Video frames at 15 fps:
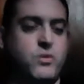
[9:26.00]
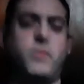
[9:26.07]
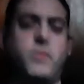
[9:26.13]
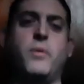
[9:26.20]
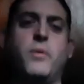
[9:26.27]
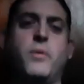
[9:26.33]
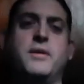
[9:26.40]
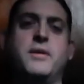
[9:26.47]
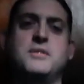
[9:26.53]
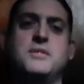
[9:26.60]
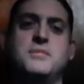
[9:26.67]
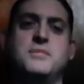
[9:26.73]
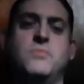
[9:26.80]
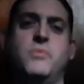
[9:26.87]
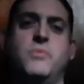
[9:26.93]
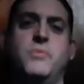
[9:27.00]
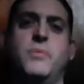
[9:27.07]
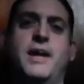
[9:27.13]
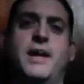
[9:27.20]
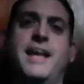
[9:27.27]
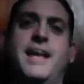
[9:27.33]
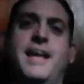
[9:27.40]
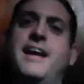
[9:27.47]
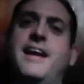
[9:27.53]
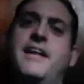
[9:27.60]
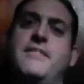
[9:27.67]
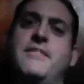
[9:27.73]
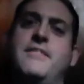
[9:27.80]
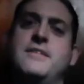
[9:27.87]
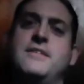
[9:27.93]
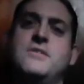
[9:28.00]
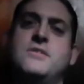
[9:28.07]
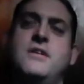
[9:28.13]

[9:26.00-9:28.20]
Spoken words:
we want to get out of this.